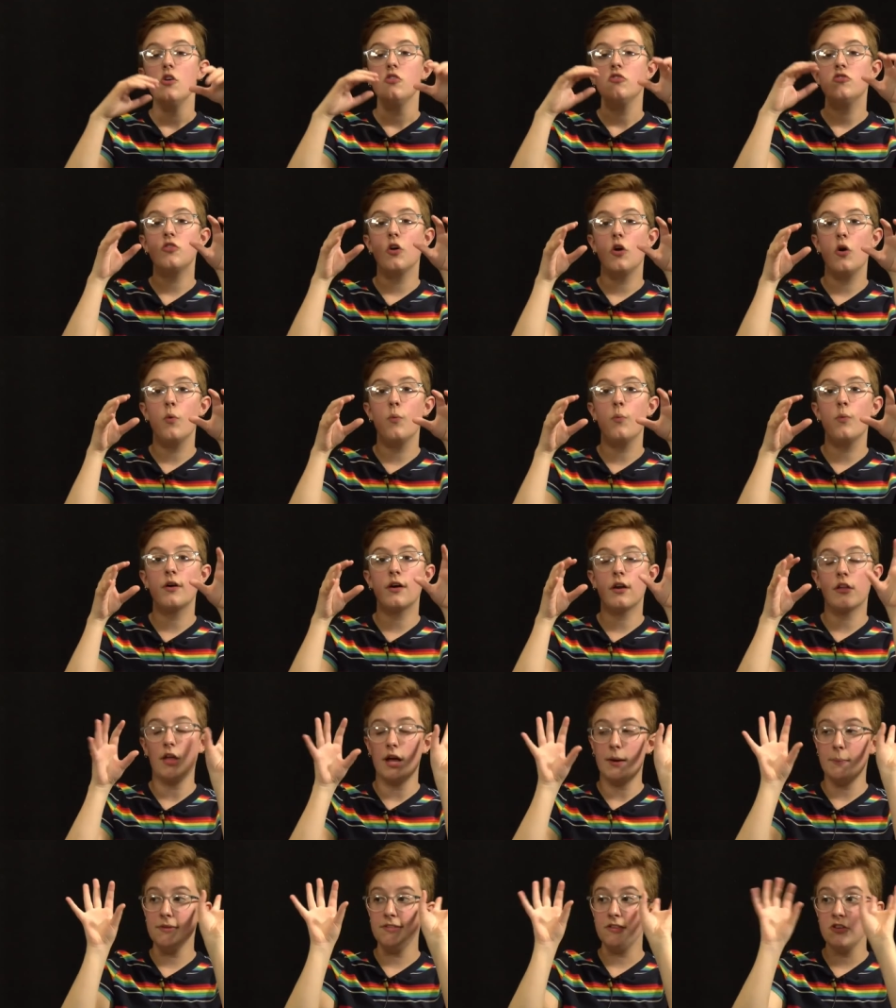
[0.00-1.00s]
So we're gonna
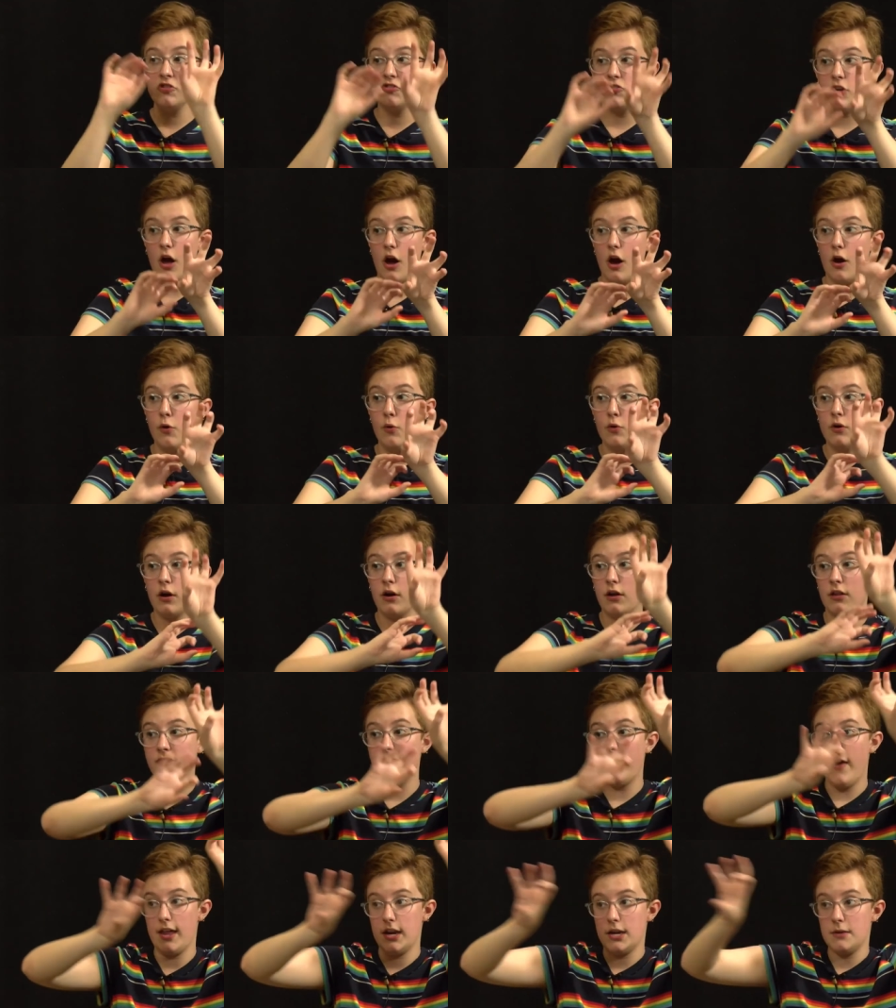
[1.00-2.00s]
talk about the show because
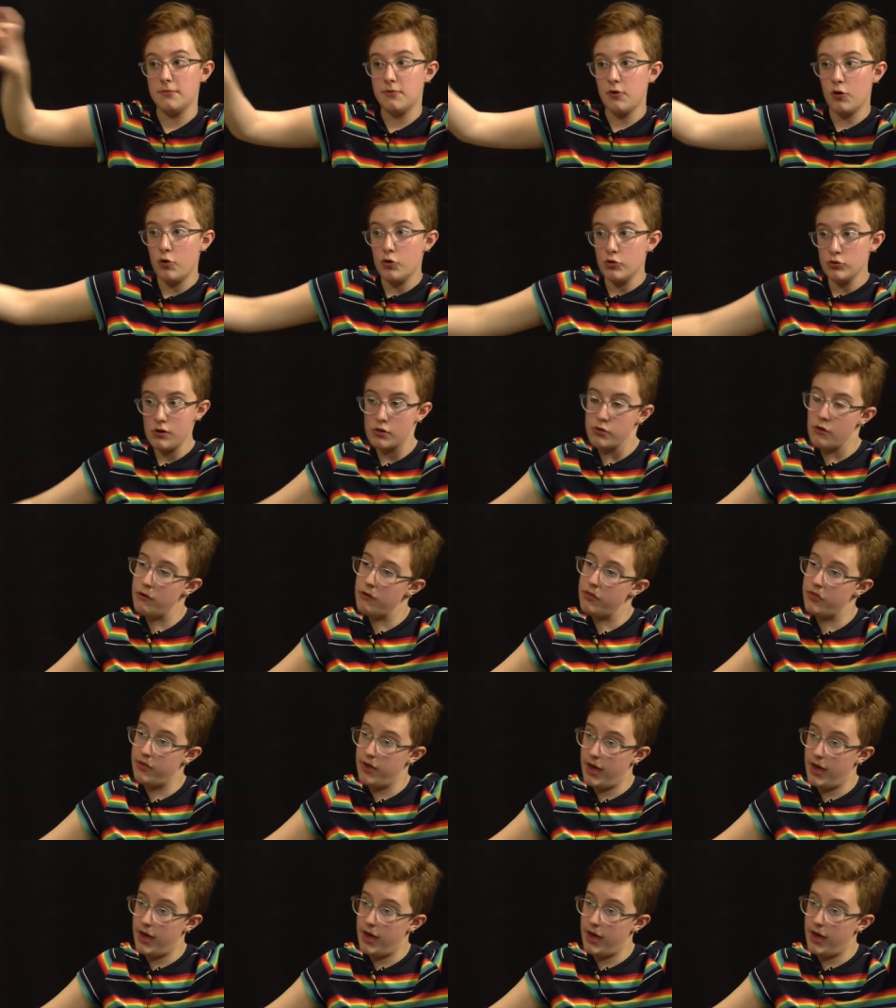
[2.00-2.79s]
fandom's a whole other thing.